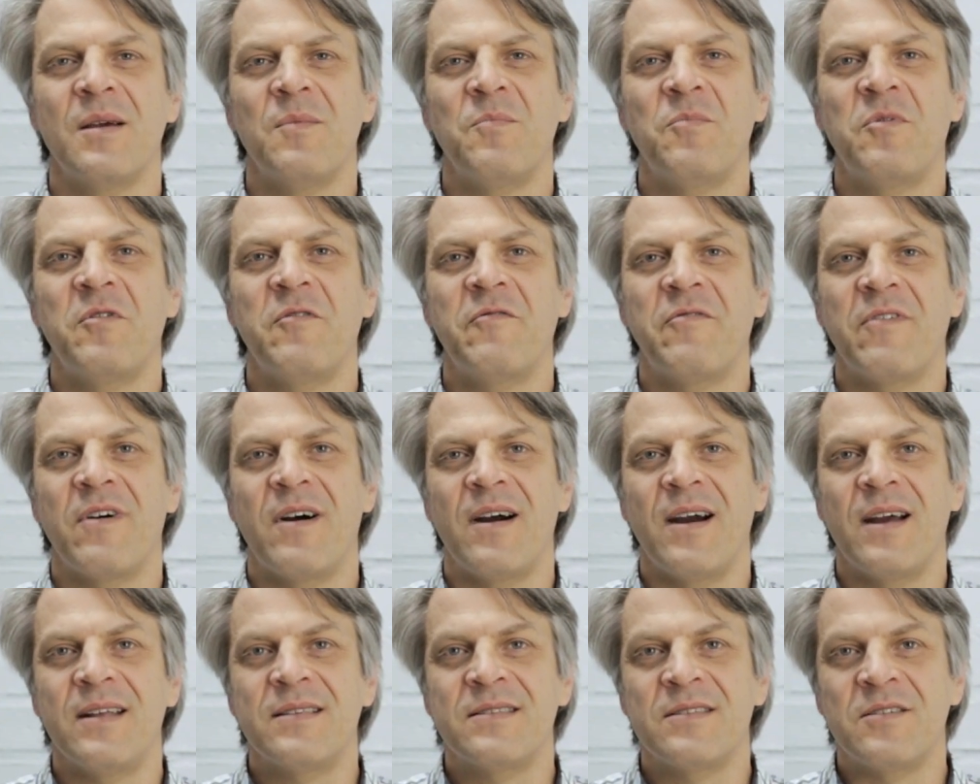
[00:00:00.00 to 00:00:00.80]

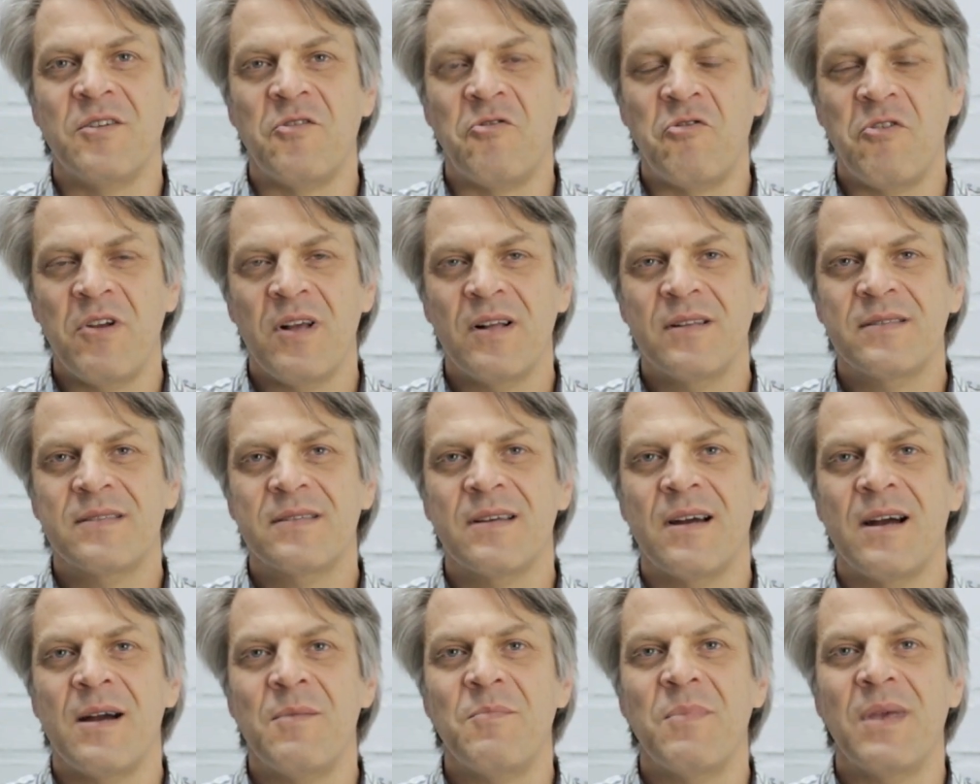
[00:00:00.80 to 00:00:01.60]
provides
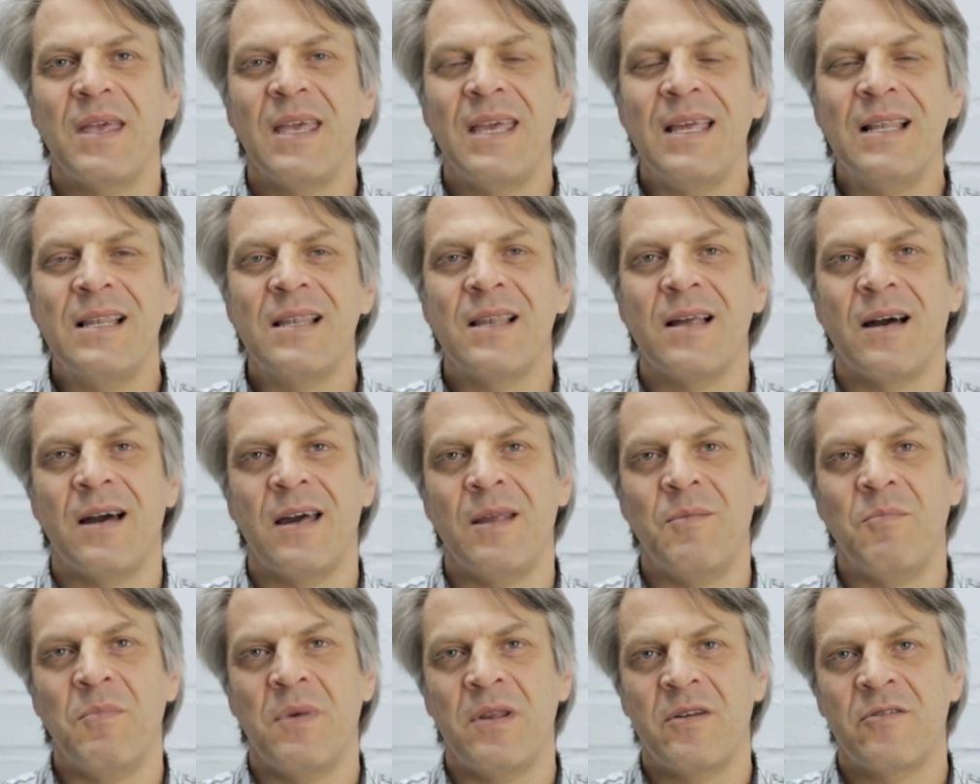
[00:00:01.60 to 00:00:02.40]
real-time
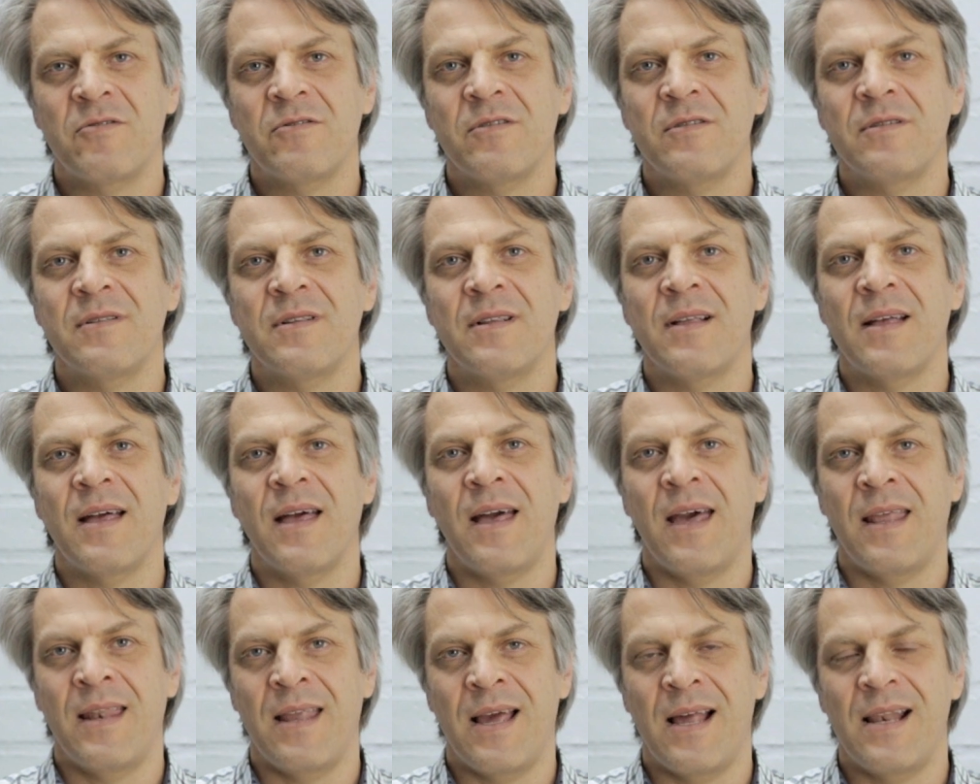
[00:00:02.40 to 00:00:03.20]
inline mineral
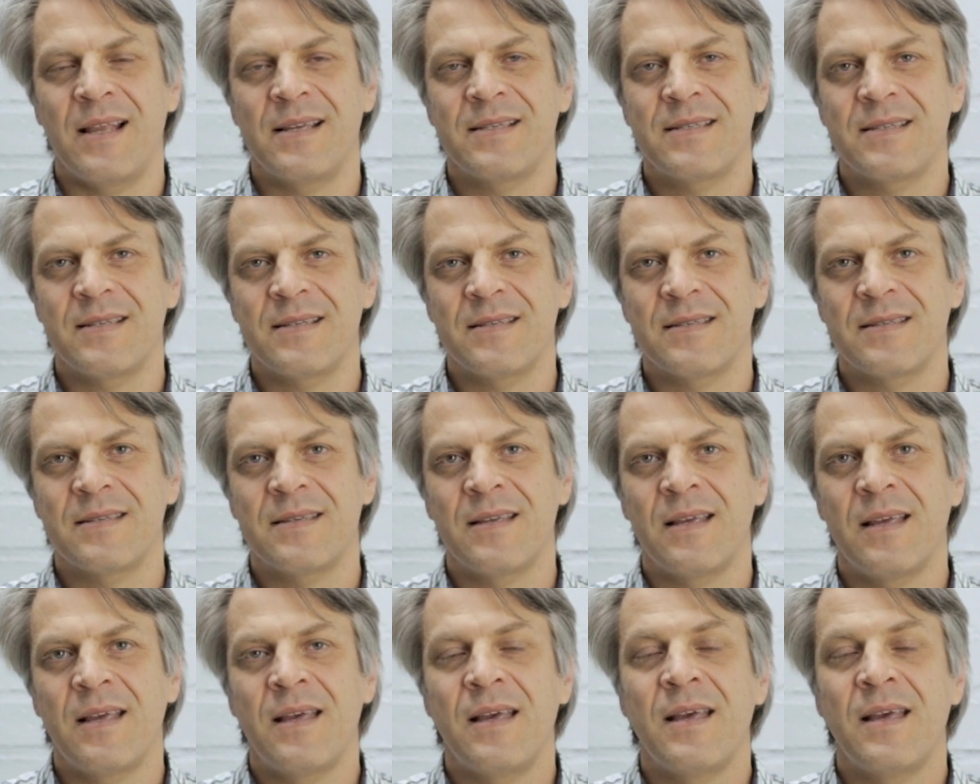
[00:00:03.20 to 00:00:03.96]
analysis.